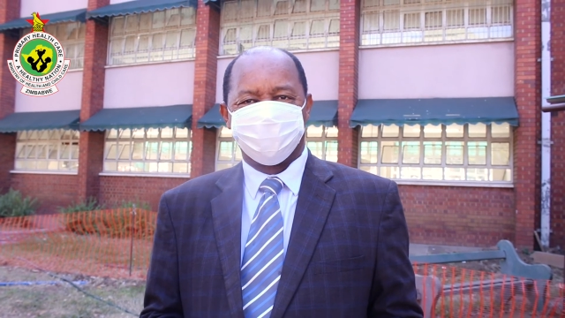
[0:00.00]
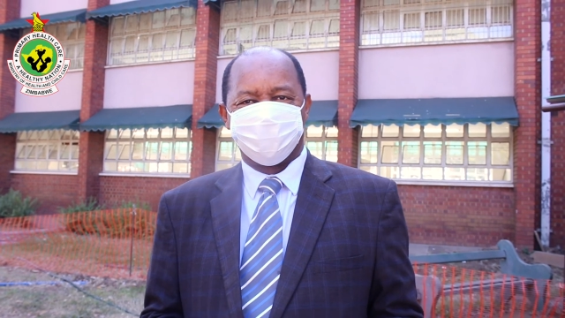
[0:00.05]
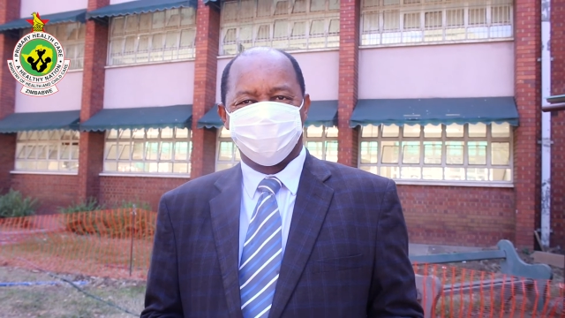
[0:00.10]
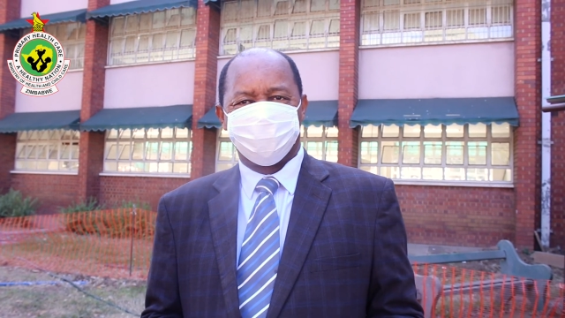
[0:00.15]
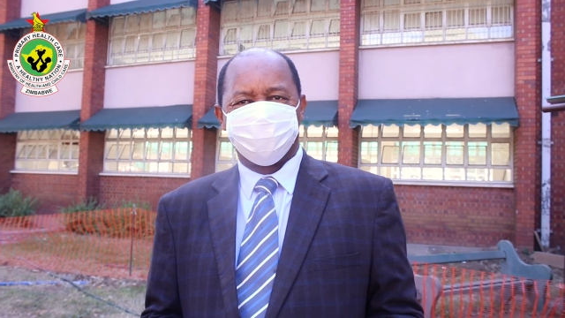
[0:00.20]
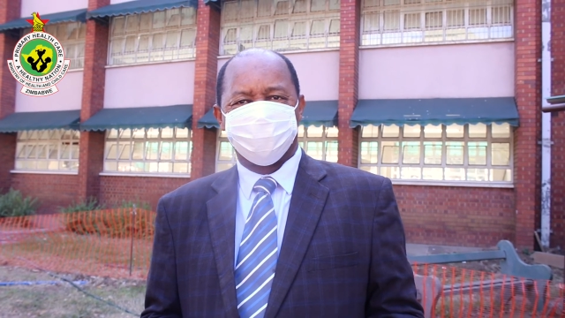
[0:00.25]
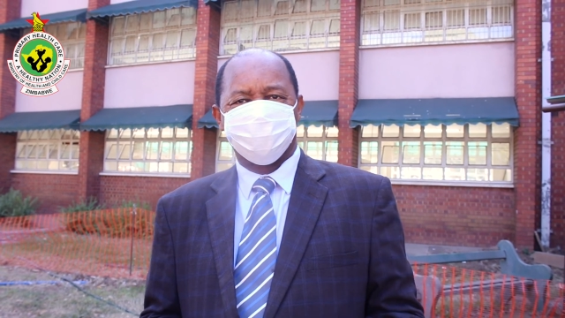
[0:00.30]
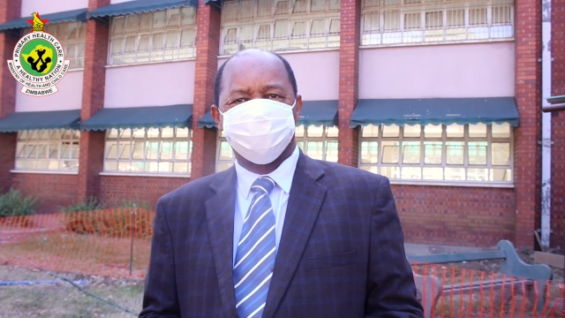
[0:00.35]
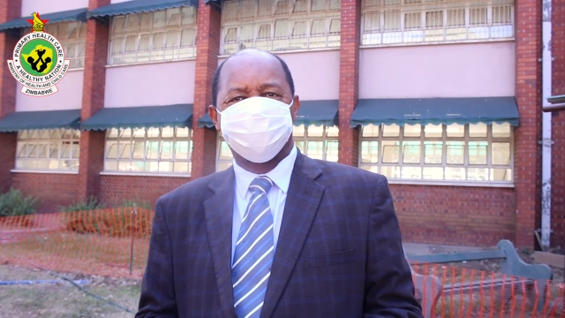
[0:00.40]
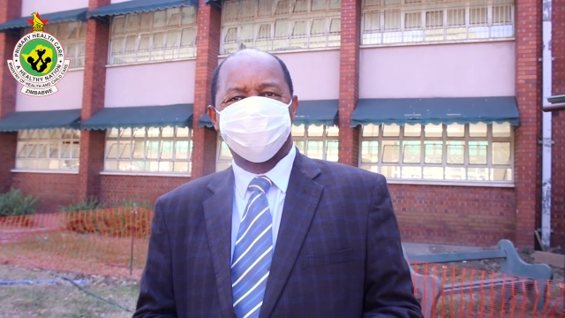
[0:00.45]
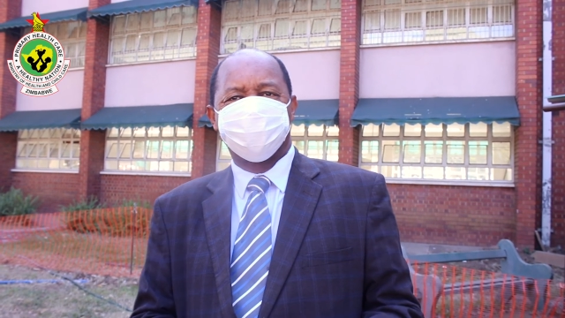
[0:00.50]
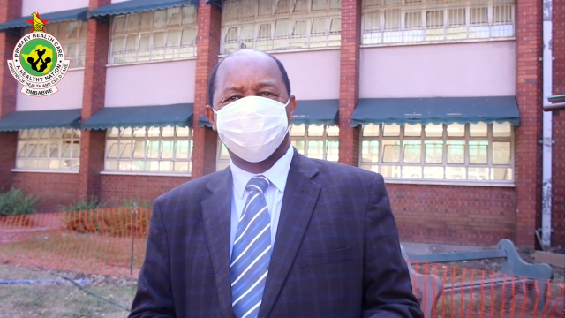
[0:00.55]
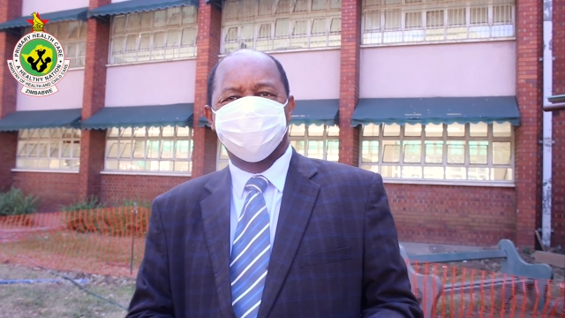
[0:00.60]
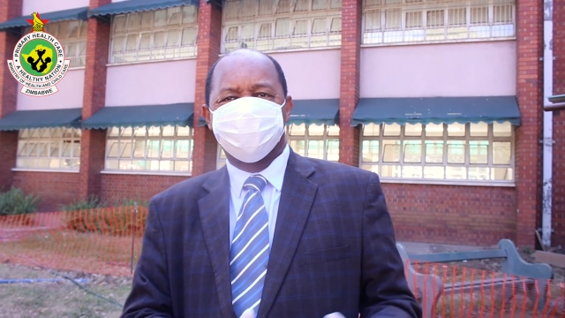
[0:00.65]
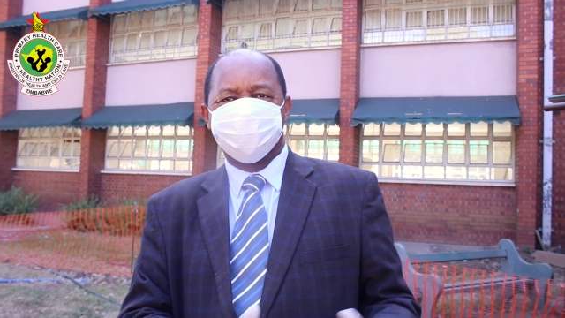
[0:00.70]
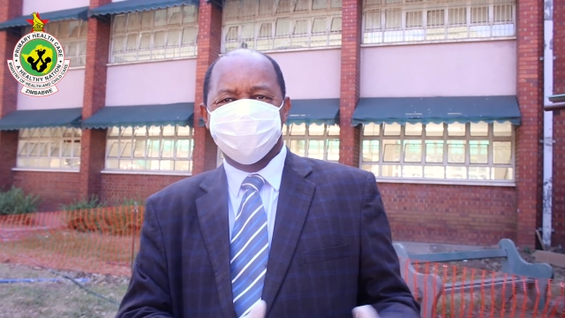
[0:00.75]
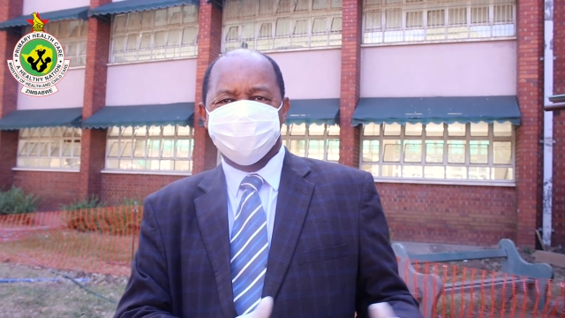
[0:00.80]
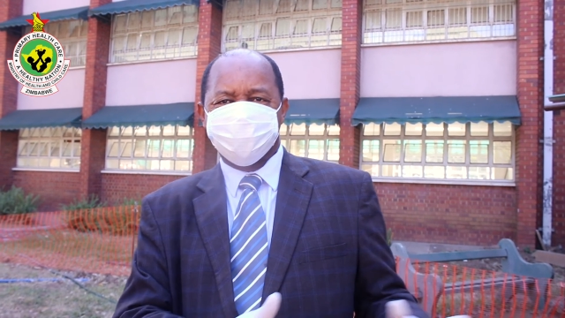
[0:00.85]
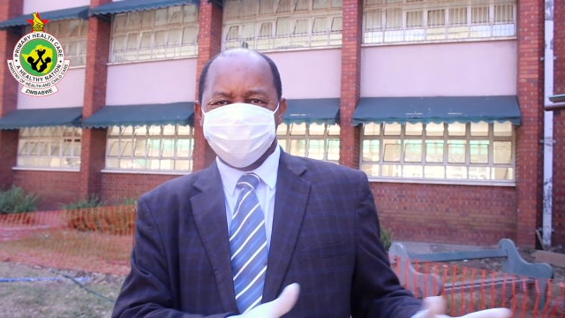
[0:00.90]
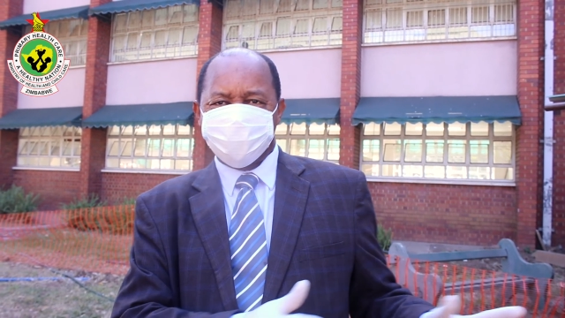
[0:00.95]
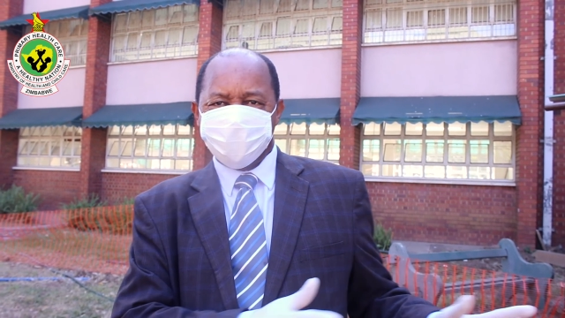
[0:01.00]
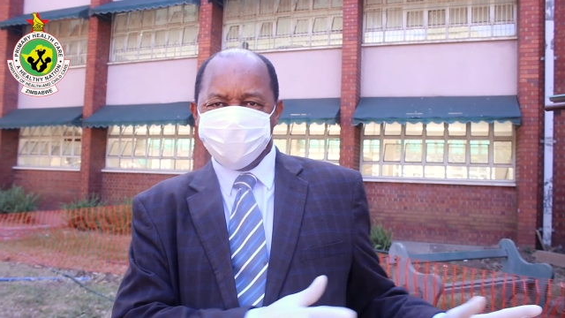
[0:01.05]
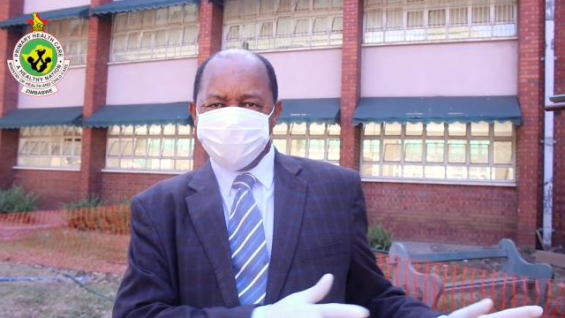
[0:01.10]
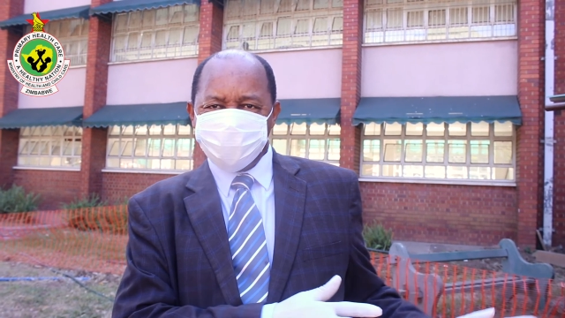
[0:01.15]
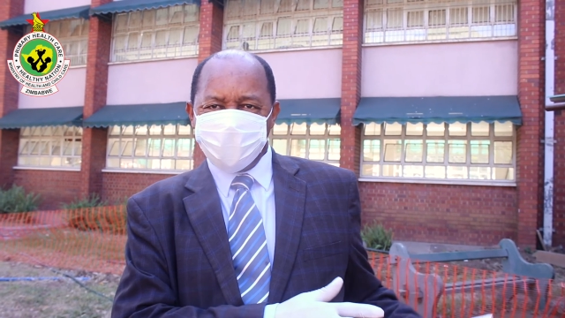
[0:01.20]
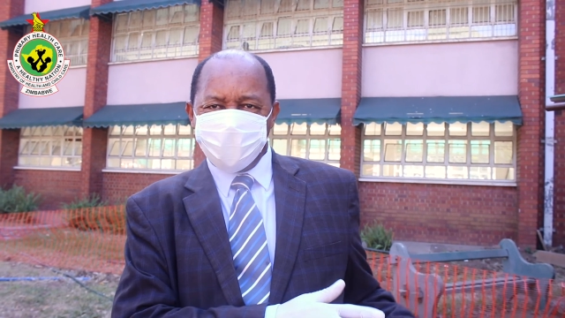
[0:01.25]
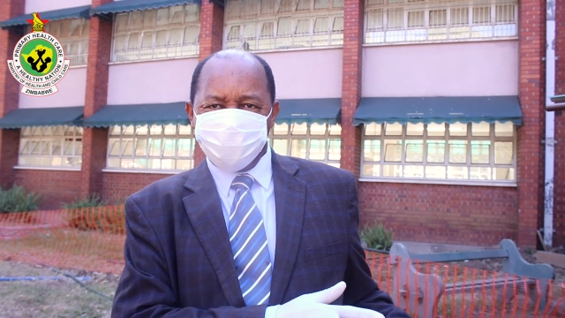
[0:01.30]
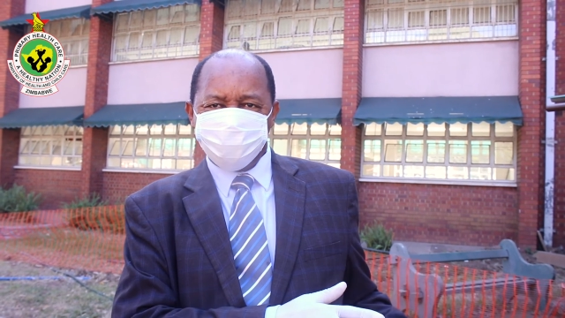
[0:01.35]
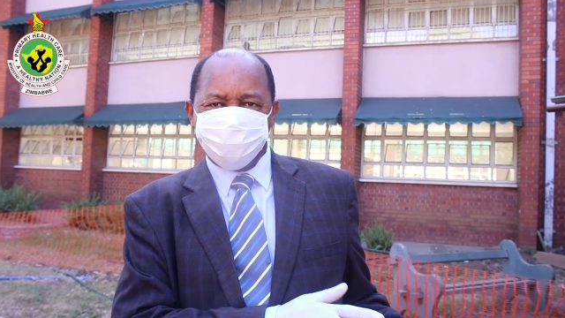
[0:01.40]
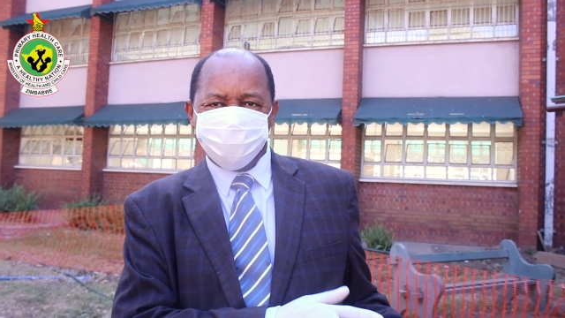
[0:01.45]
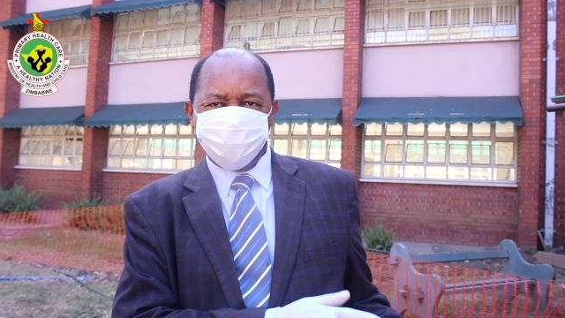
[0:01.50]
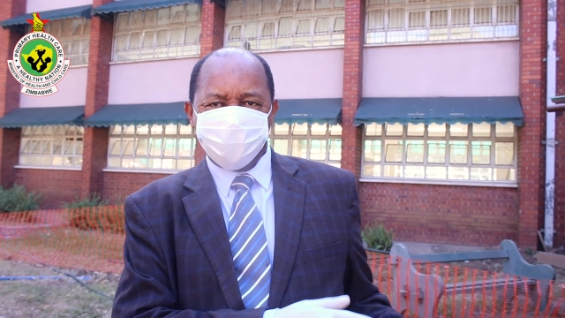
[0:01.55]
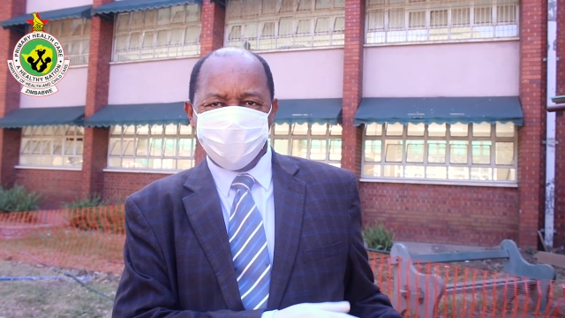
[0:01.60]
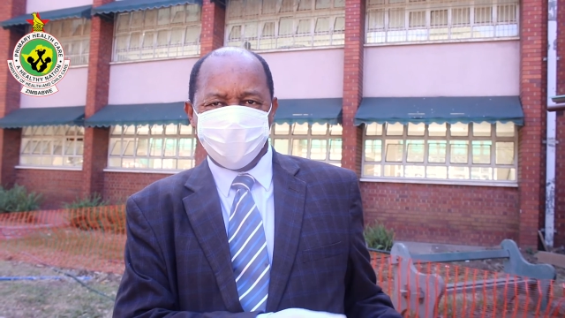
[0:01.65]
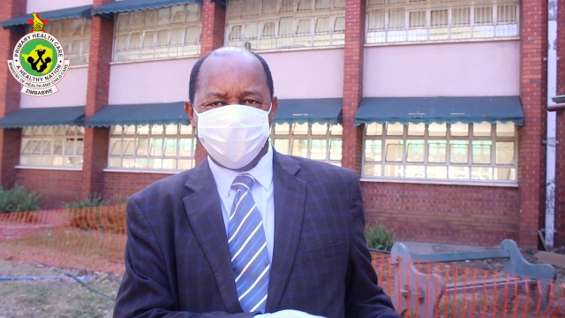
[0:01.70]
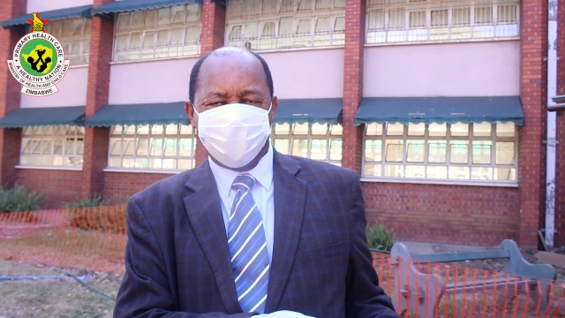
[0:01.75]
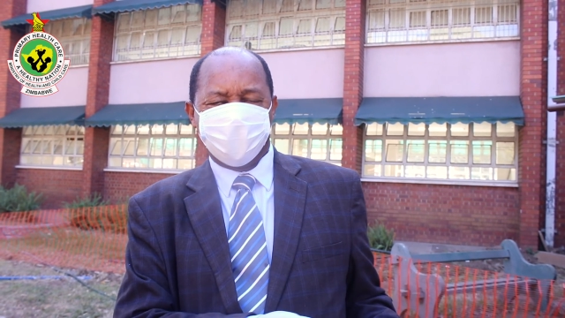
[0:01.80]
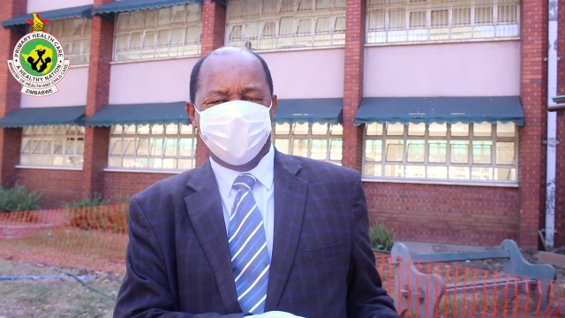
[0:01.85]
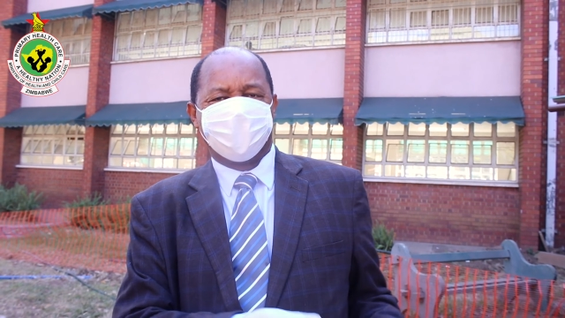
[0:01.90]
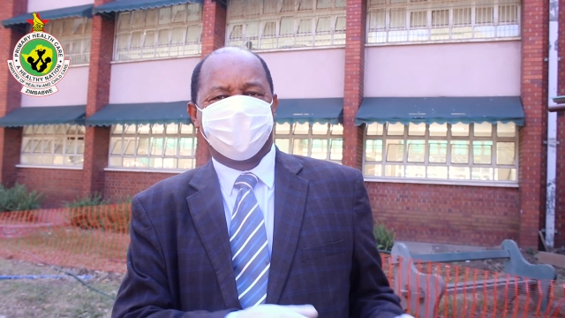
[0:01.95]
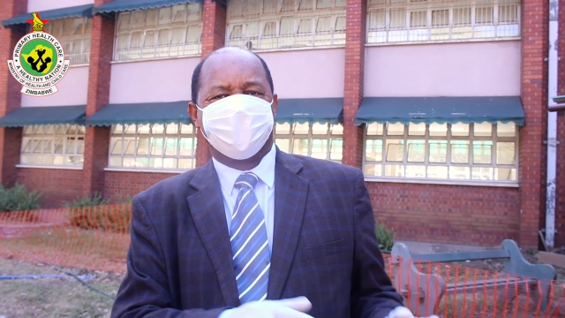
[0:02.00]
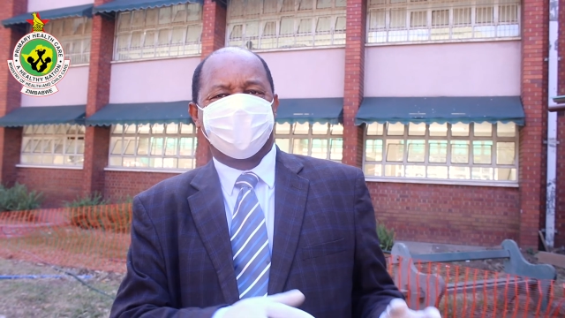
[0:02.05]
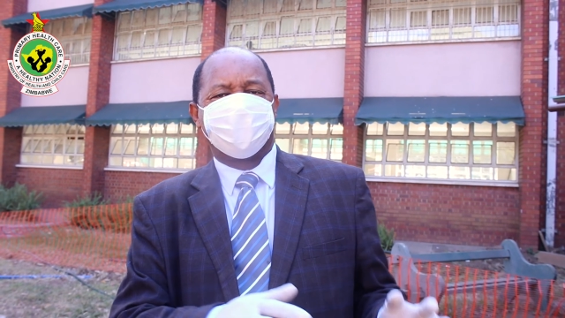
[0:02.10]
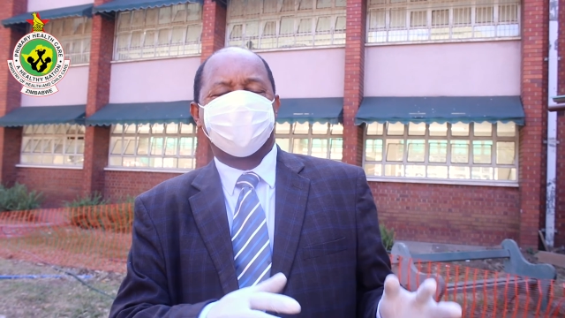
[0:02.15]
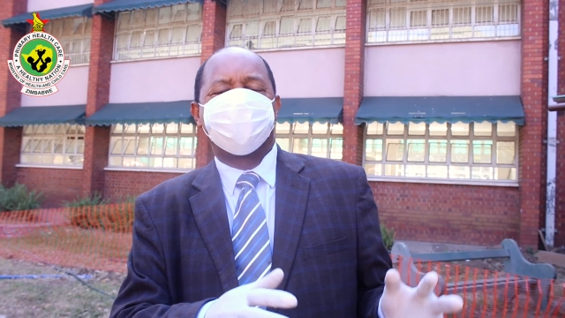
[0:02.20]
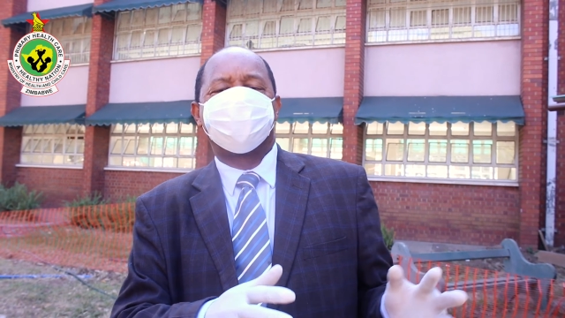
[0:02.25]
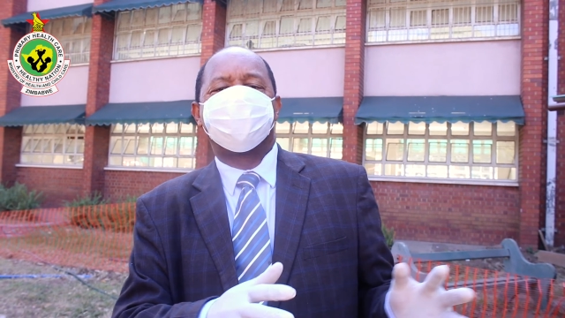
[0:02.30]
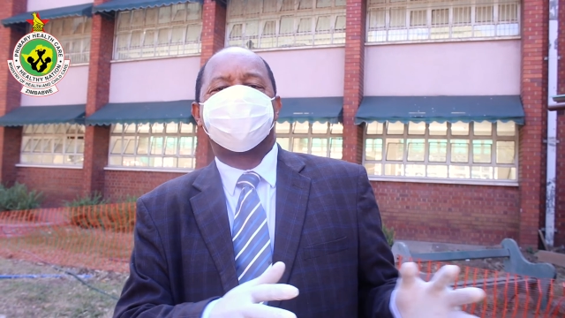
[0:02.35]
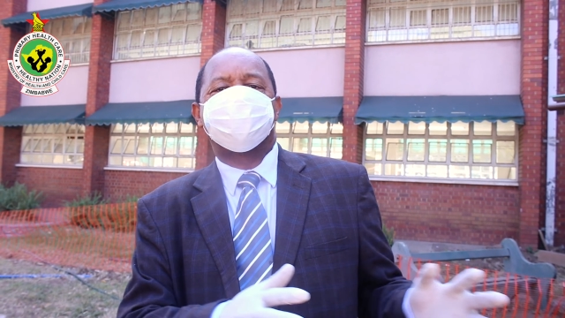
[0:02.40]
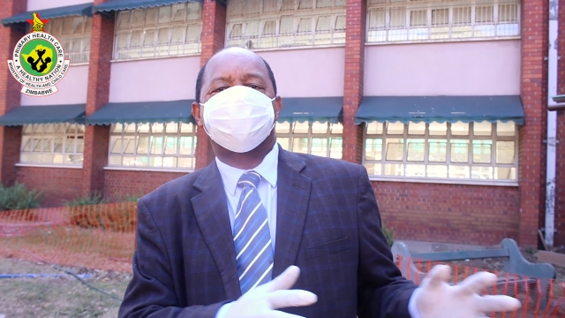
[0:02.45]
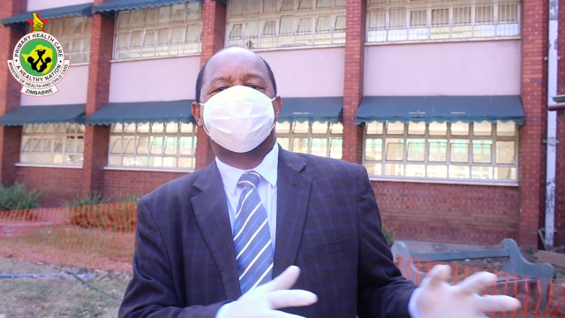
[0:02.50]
You know, so the setup here and the